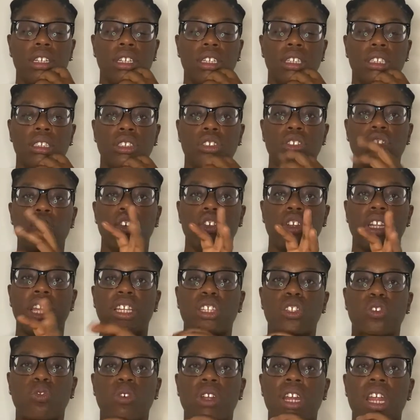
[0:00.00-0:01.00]
You know,
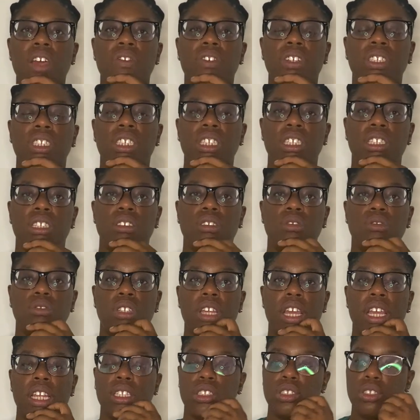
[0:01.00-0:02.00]
they do whatever
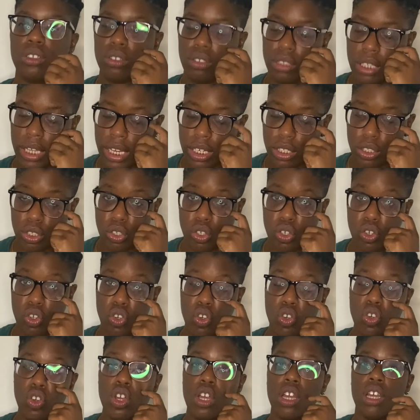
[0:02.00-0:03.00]
they
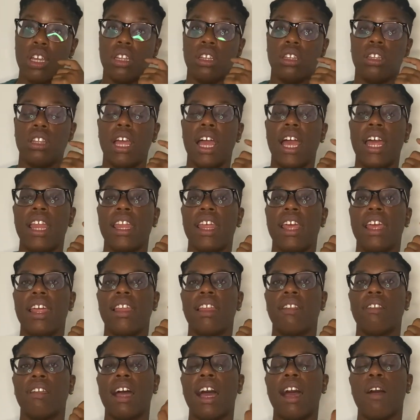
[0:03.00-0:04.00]
do. And
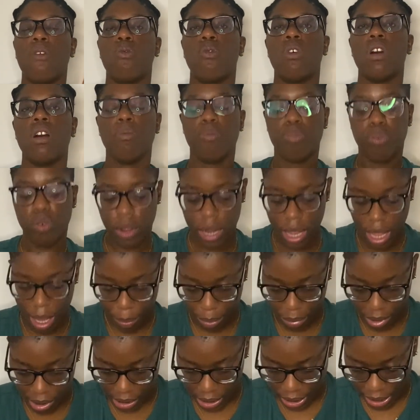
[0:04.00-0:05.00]
then at one point,
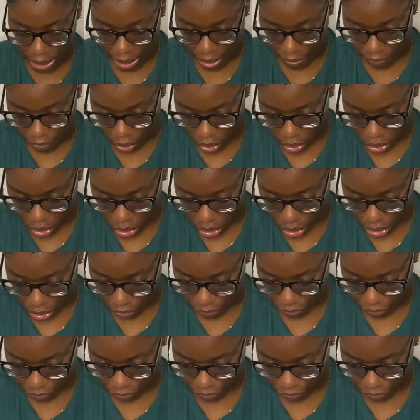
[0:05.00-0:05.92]
I believe, hold on.